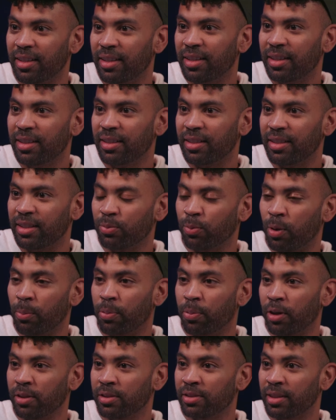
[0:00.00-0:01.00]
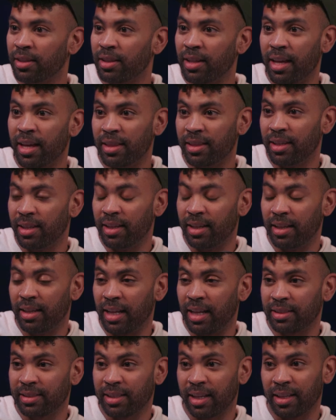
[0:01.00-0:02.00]
this one person, and then
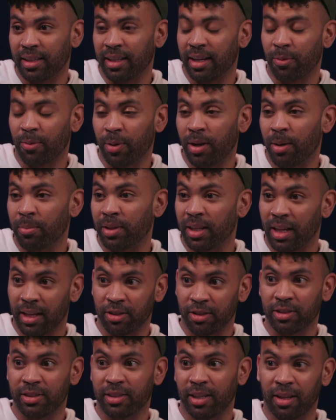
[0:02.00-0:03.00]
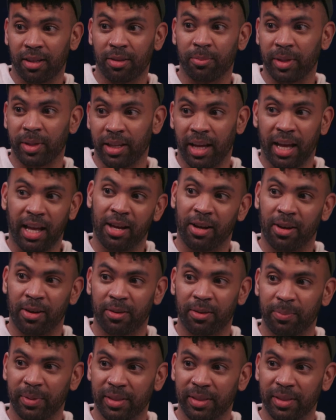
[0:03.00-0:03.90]
that's kind of like, well, I'm glad they're telling me now.